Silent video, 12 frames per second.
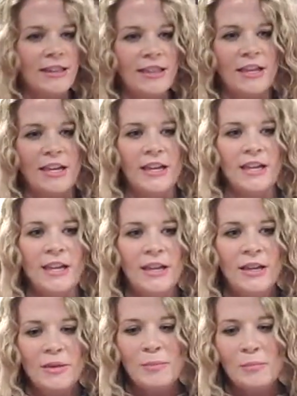the
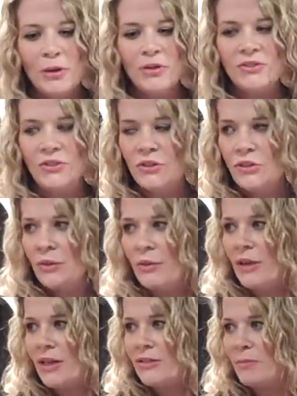person who
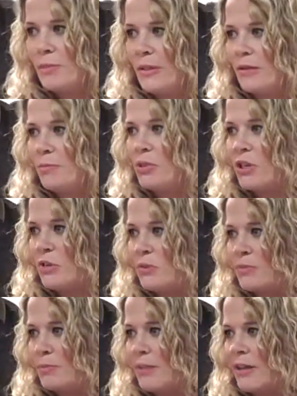has been
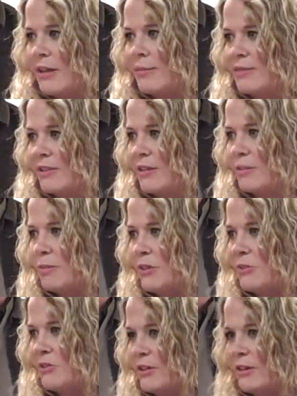abused becomes the
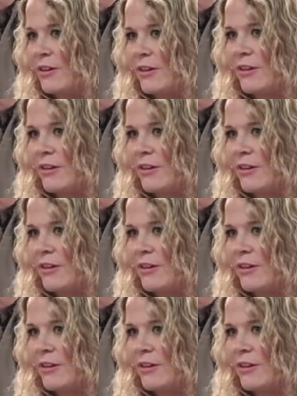abuser.